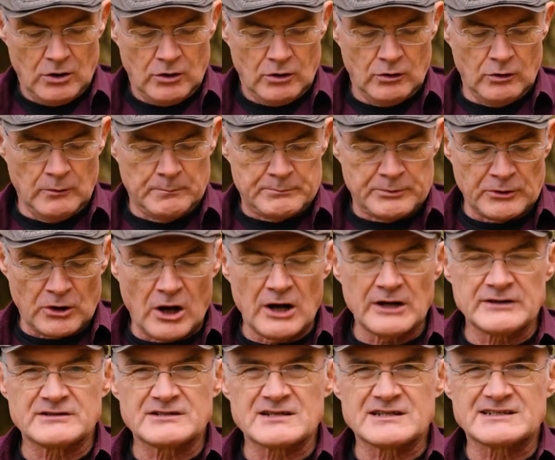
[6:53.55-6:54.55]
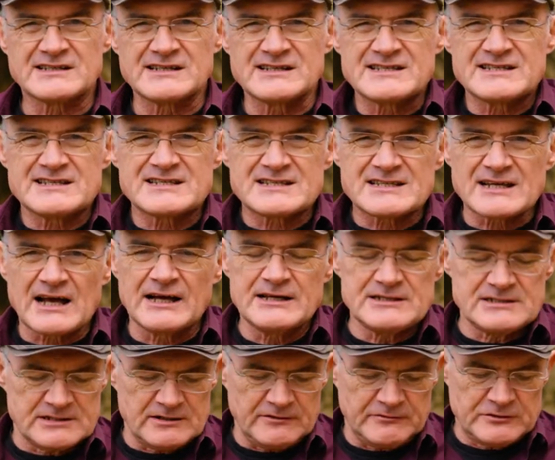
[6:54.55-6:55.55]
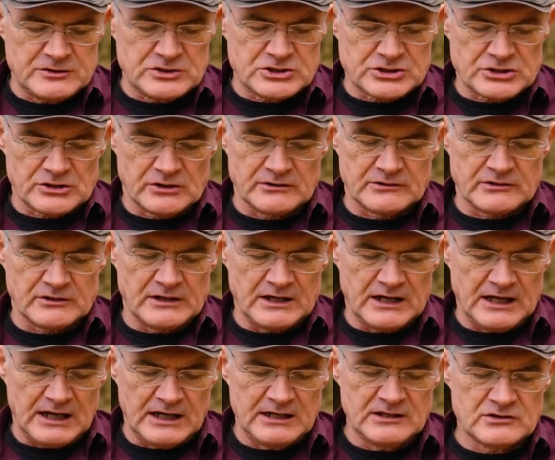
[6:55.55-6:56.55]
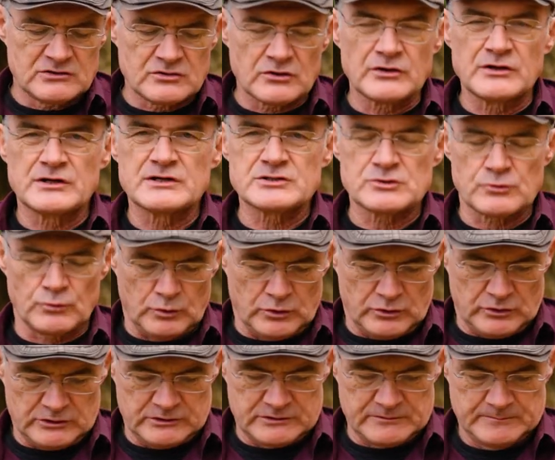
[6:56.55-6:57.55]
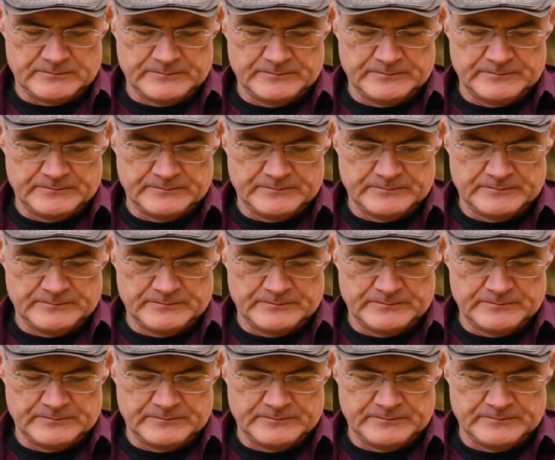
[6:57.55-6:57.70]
who brought the decisive children into this world.